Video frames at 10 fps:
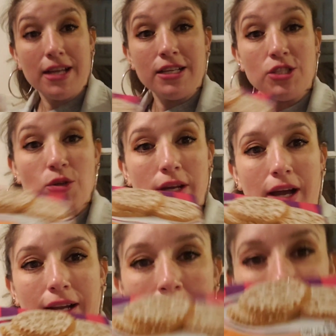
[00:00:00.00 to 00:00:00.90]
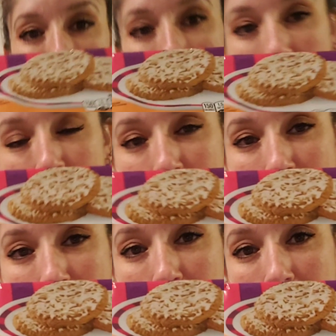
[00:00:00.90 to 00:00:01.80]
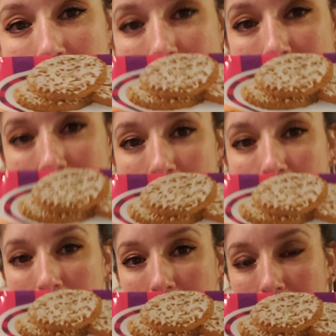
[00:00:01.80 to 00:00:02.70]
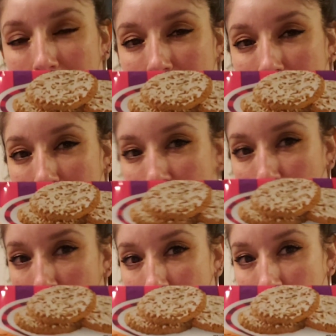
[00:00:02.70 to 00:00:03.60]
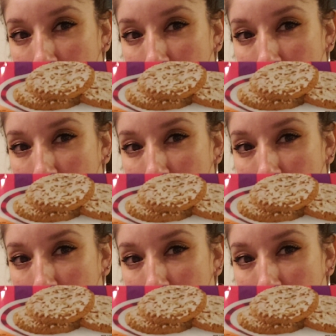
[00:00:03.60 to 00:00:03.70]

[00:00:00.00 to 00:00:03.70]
So I got him the mother's cookies. He really loves these ones.